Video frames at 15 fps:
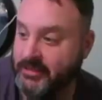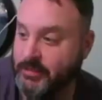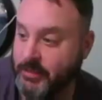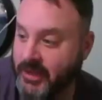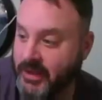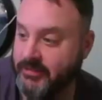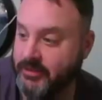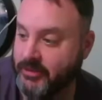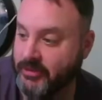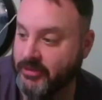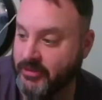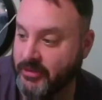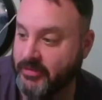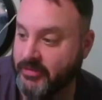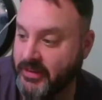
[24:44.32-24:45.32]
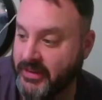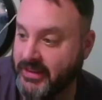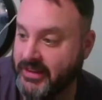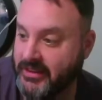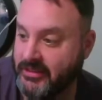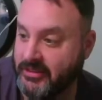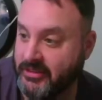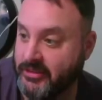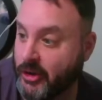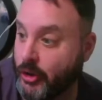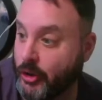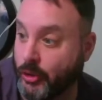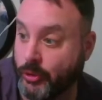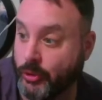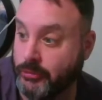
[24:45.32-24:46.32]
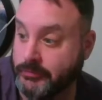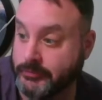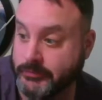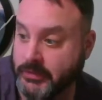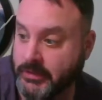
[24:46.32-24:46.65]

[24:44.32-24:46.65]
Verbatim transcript: playing for Finland, so I'm